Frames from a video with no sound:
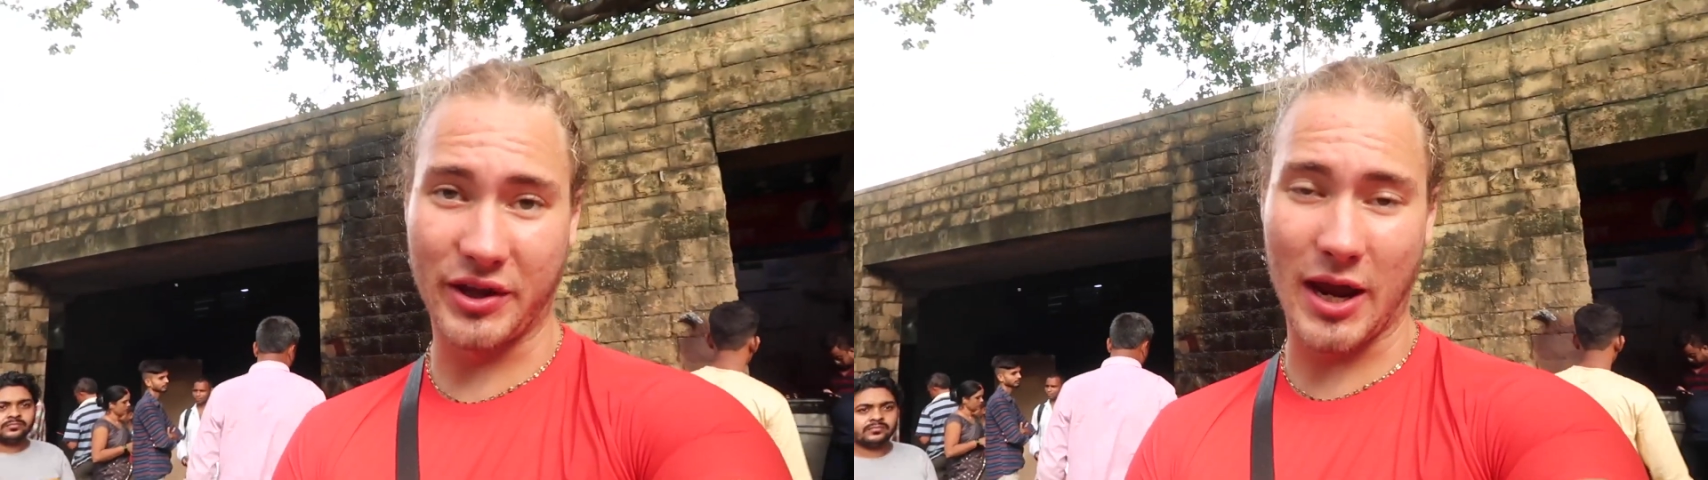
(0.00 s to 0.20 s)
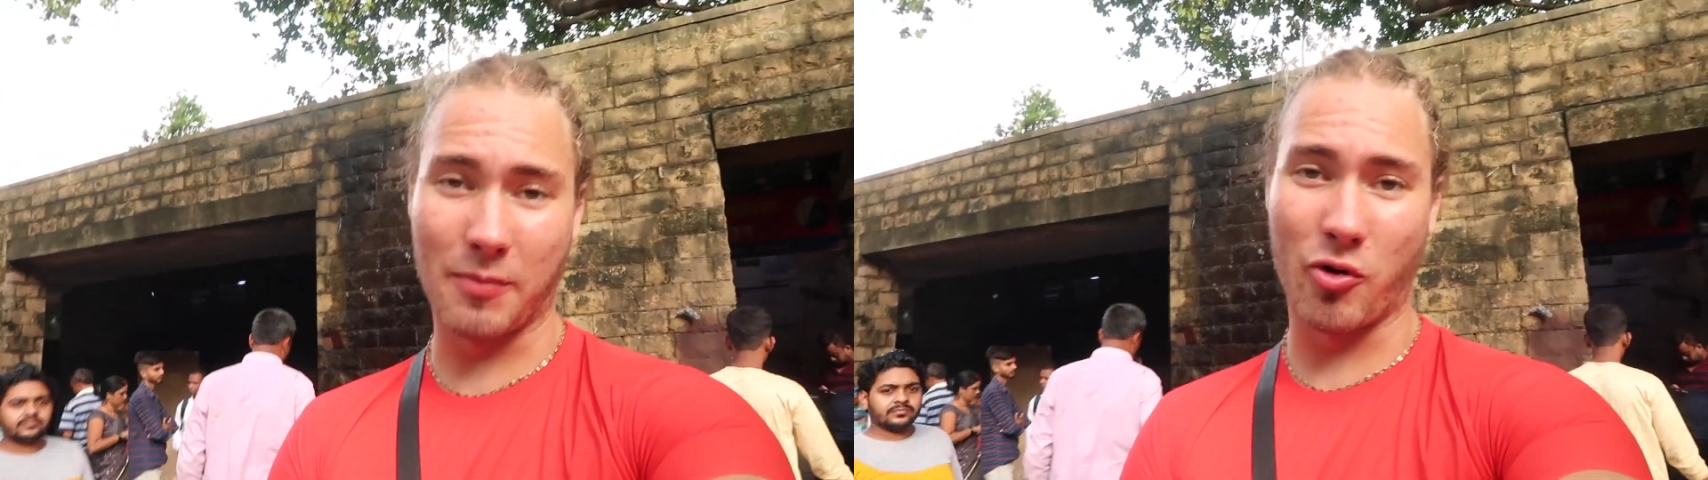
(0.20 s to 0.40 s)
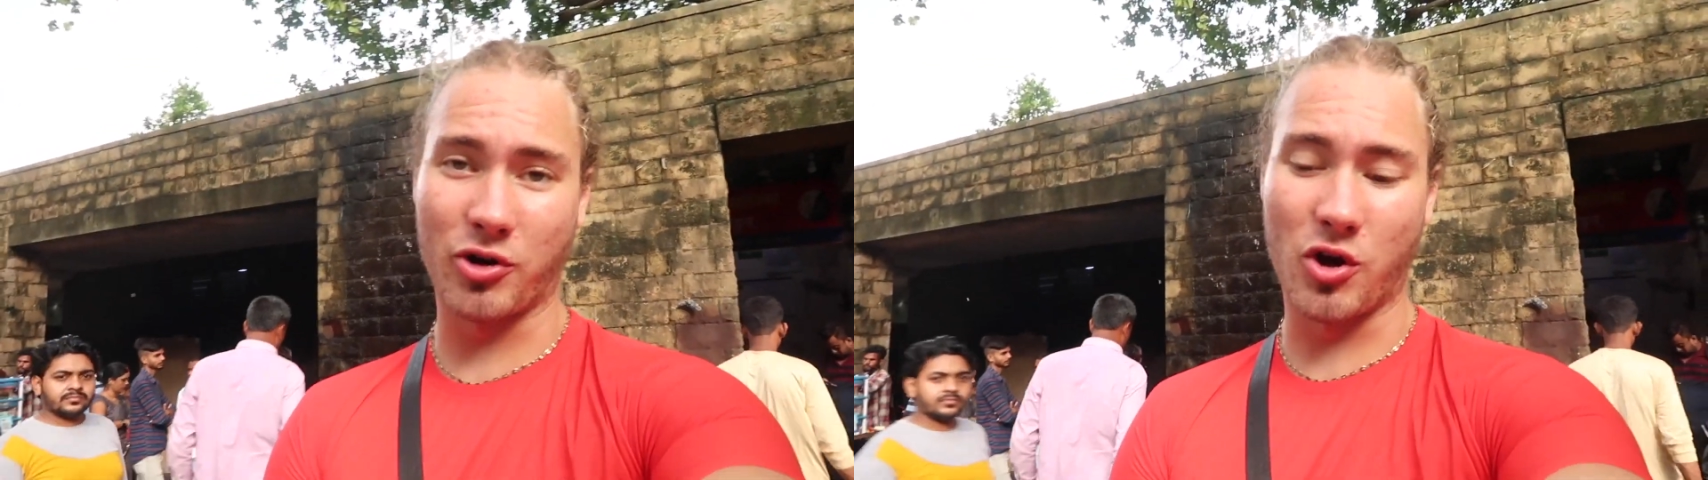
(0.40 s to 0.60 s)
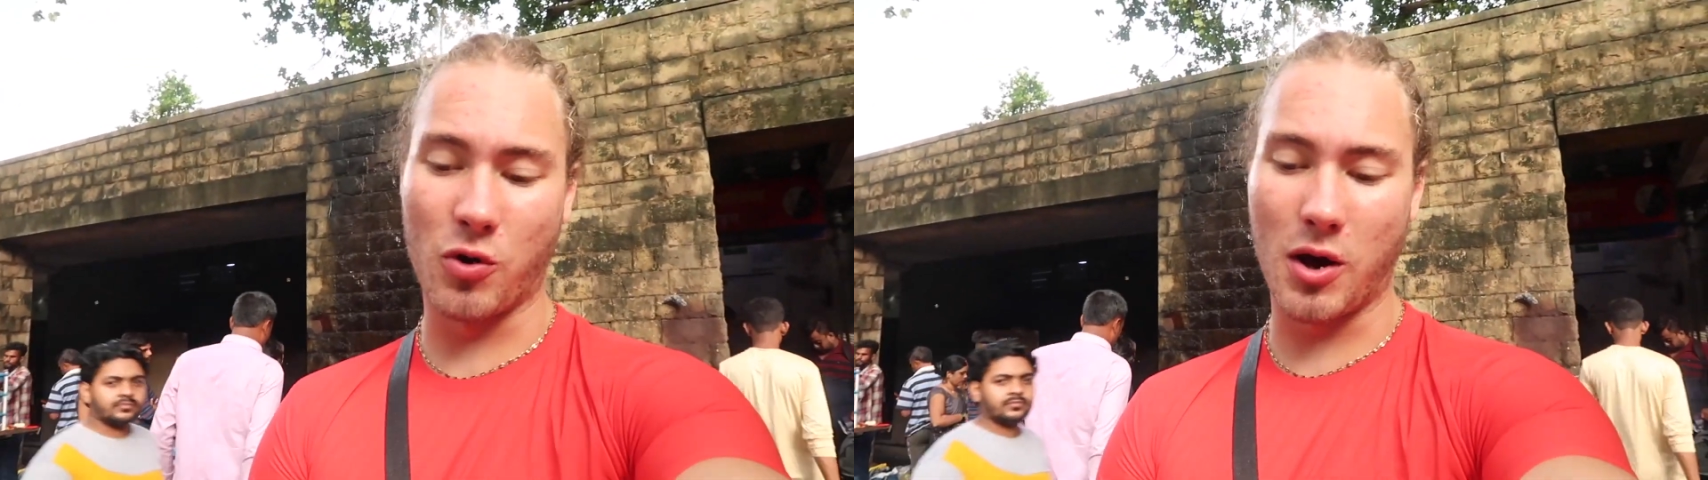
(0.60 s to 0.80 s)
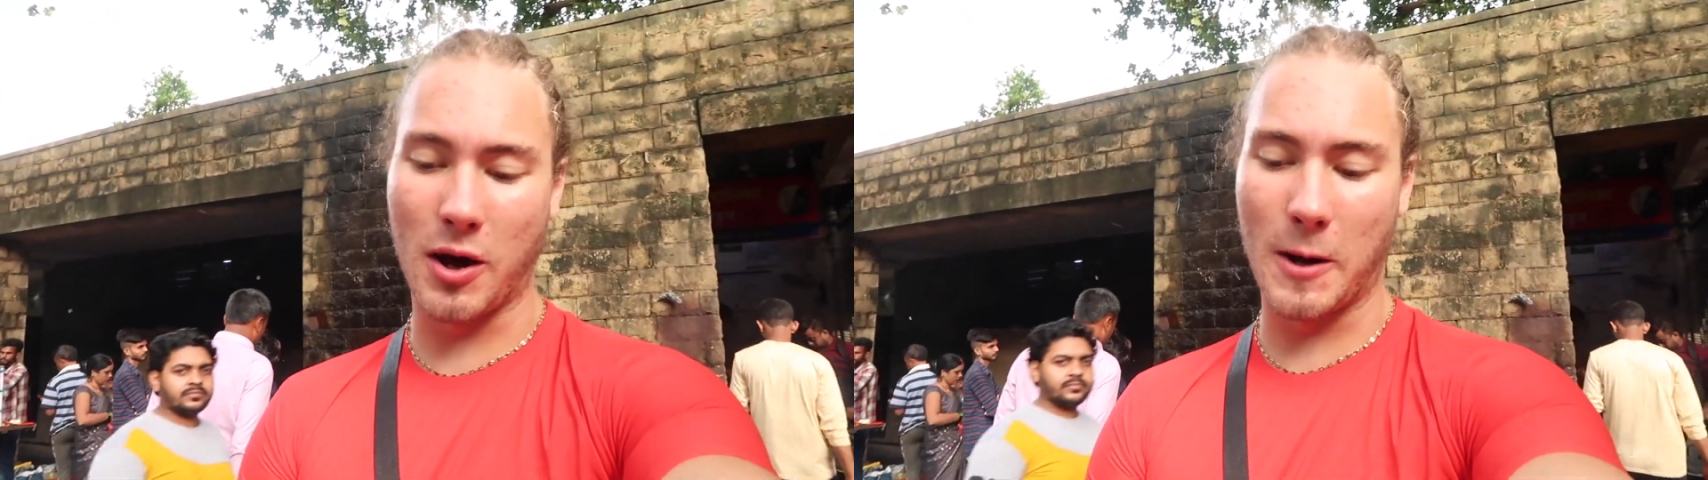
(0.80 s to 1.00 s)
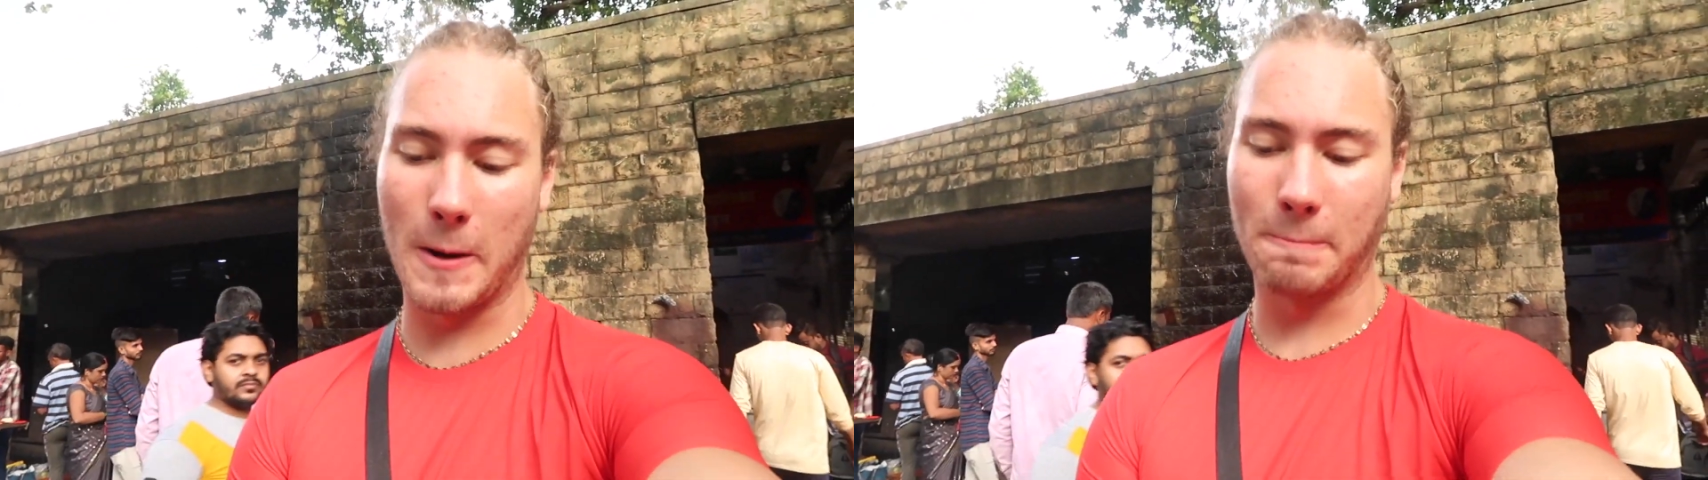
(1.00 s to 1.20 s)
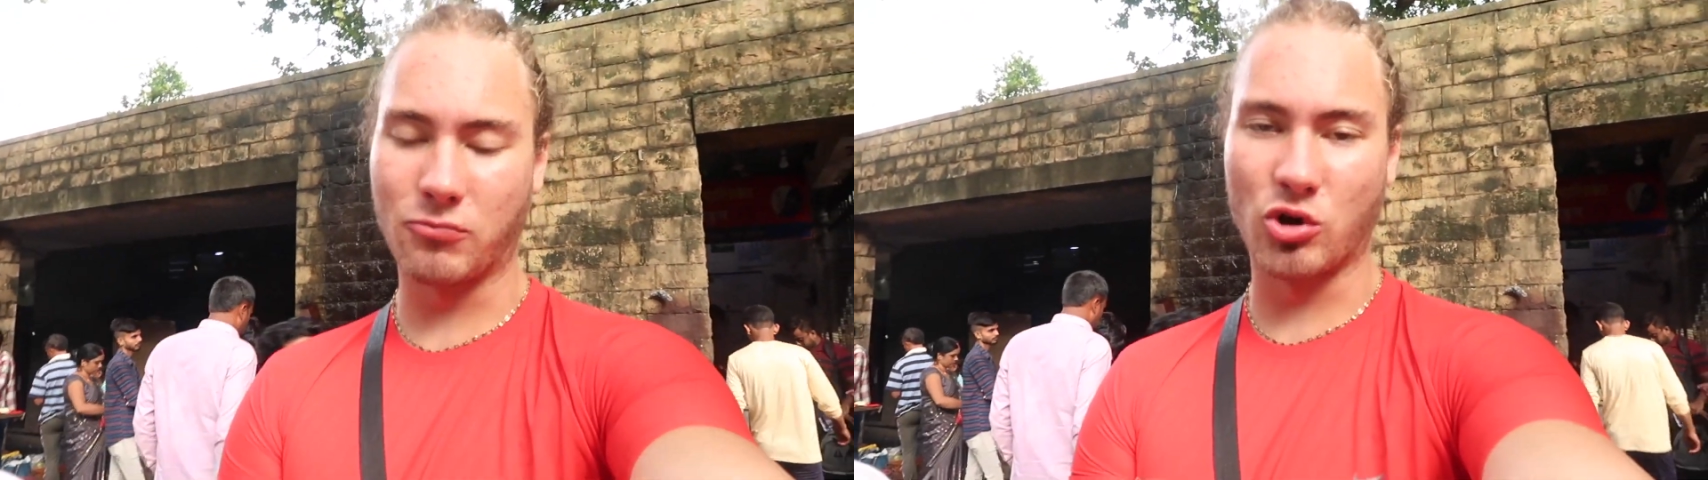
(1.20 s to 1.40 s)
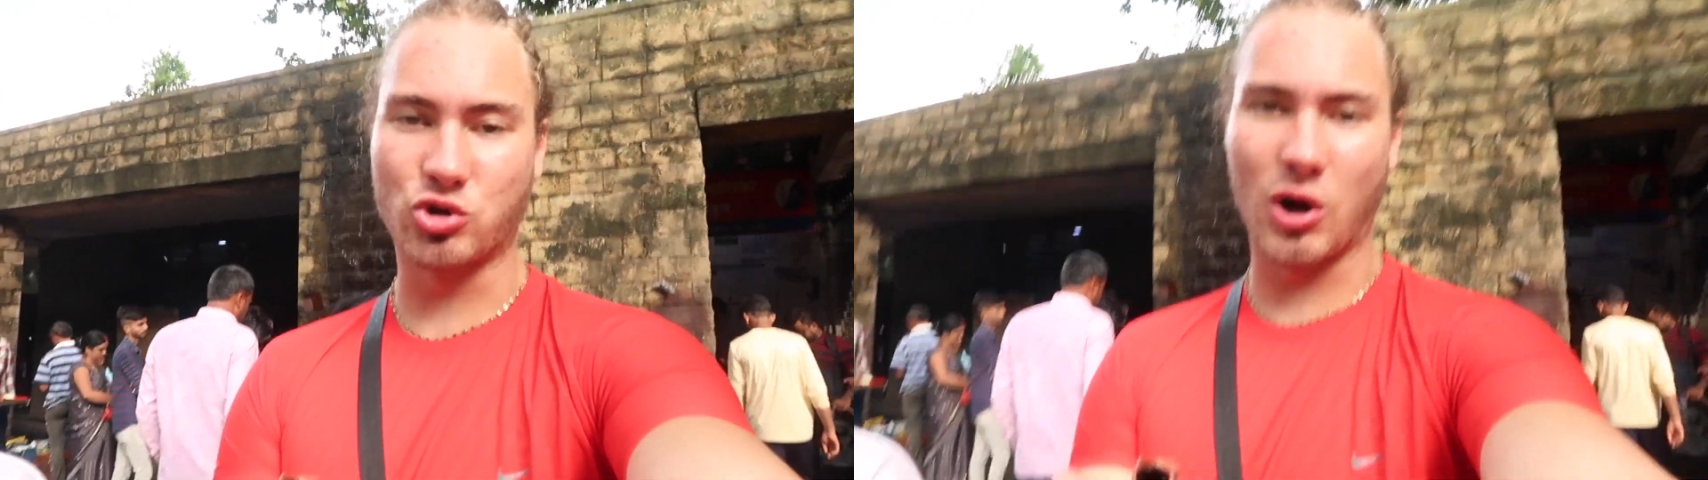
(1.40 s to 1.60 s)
camera with no, uh, no